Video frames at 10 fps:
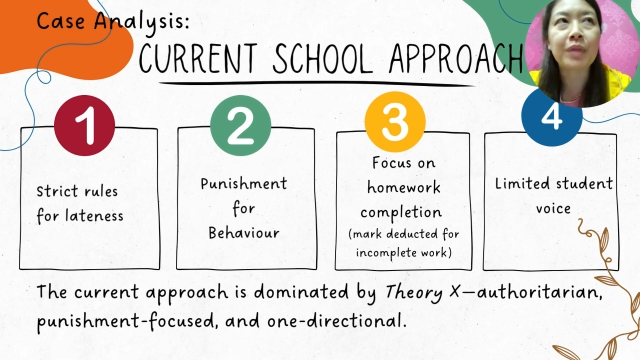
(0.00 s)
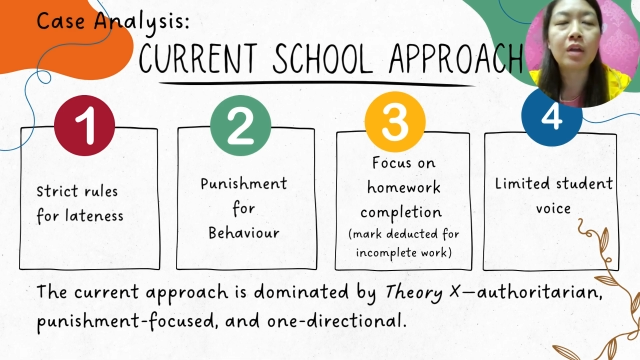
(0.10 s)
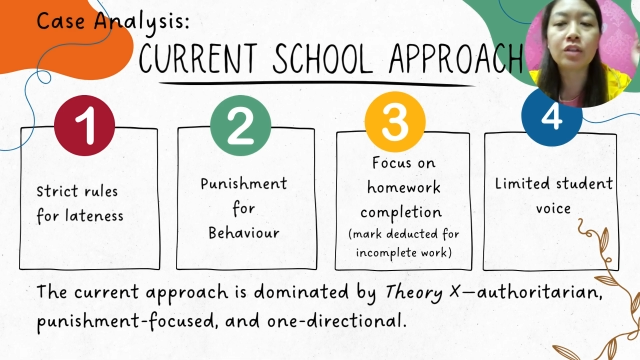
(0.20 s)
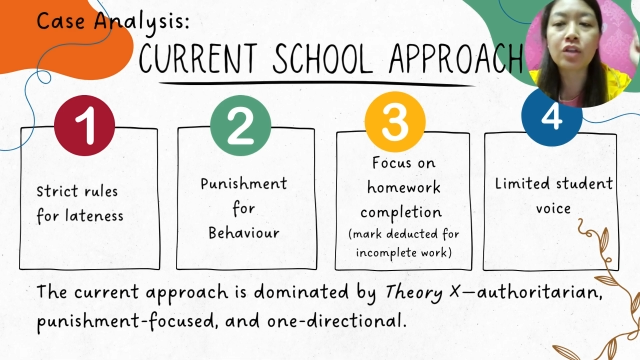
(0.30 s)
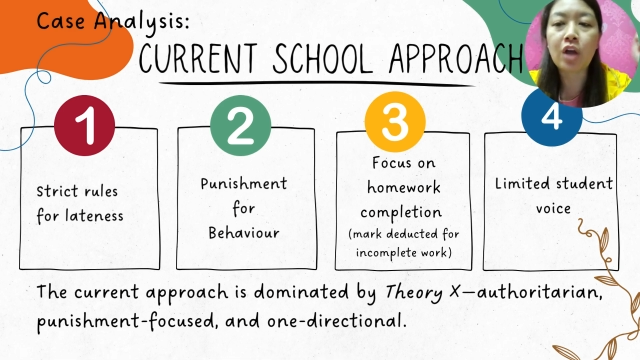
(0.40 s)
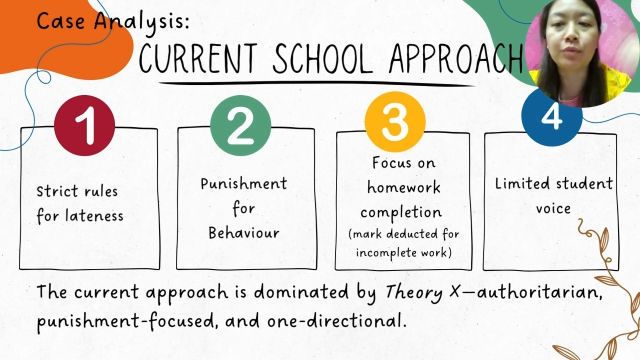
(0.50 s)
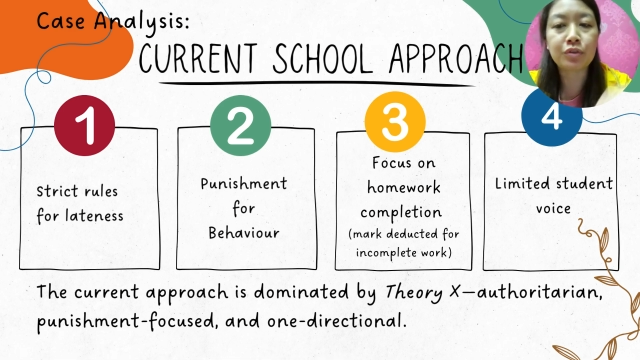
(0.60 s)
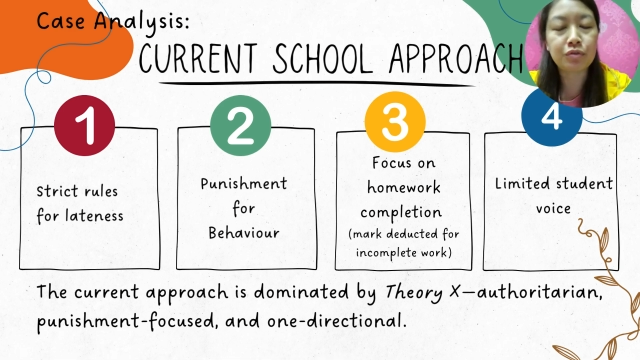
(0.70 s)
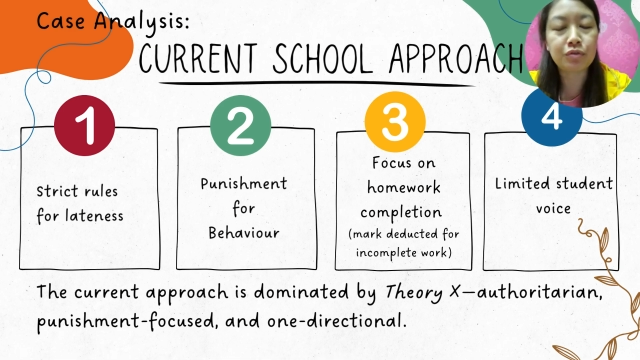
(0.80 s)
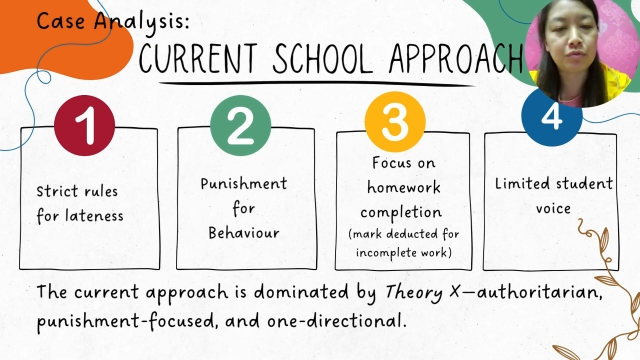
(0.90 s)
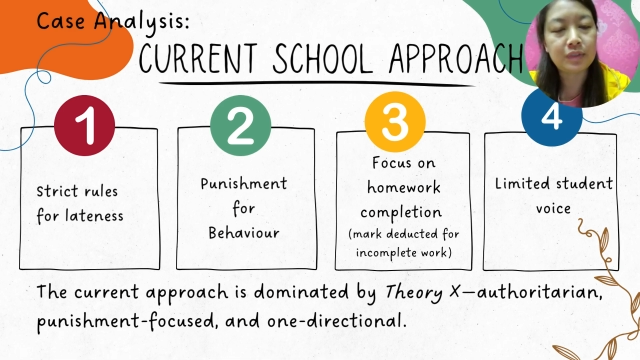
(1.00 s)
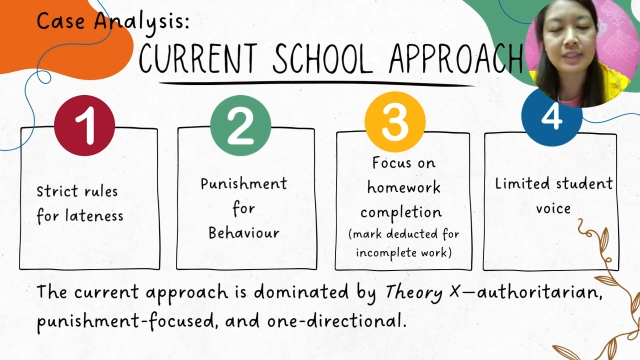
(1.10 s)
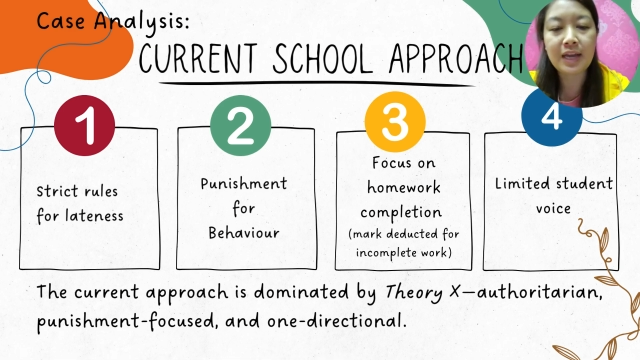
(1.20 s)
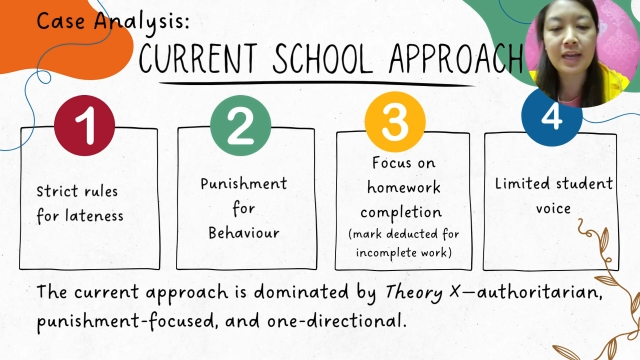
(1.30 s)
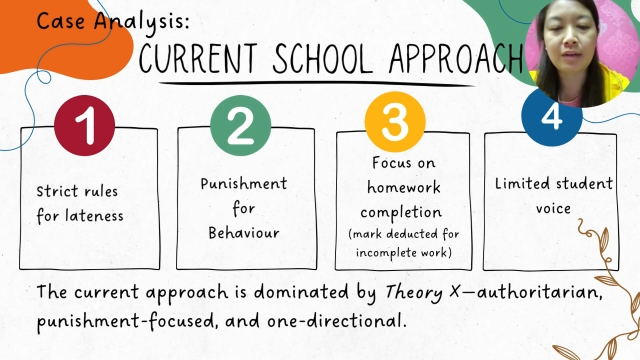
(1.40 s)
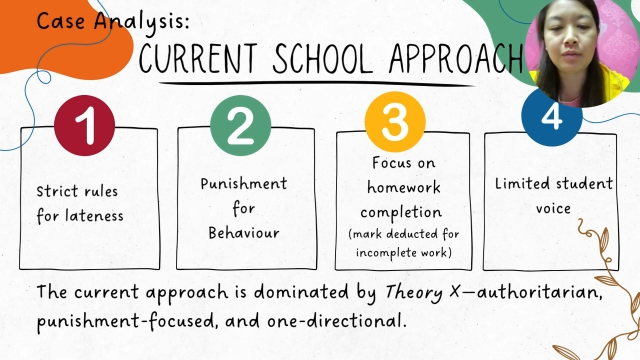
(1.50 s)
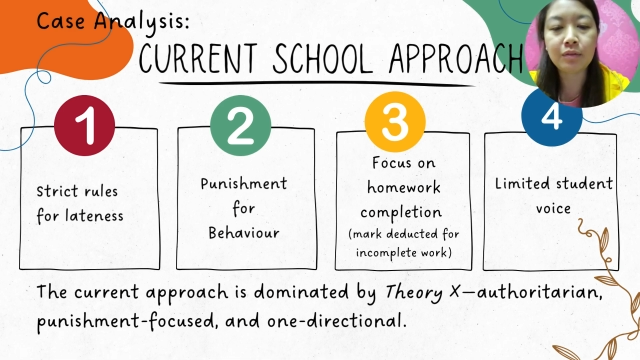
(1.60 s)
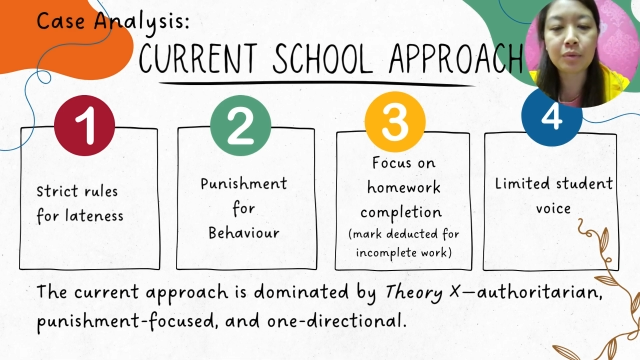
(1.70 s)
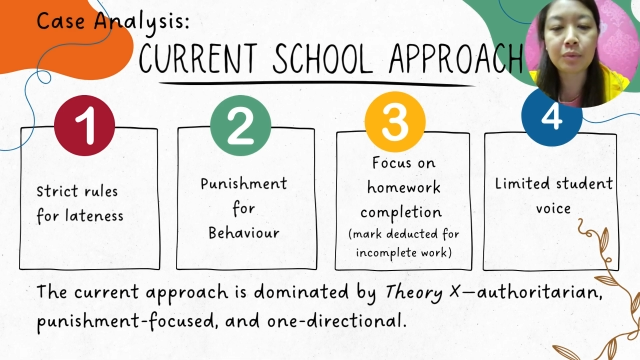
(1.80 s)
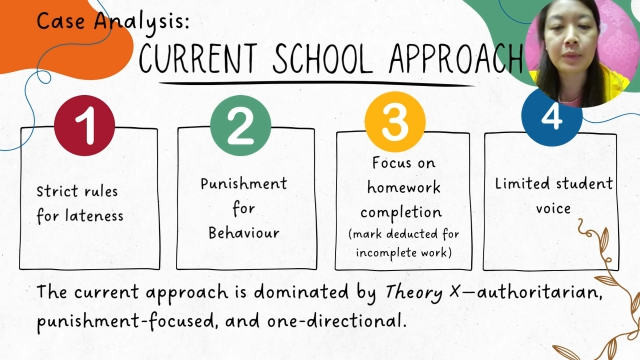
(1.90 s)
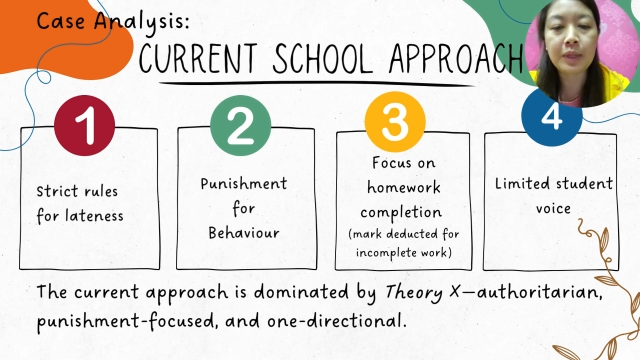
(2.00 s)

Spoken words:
top to down. So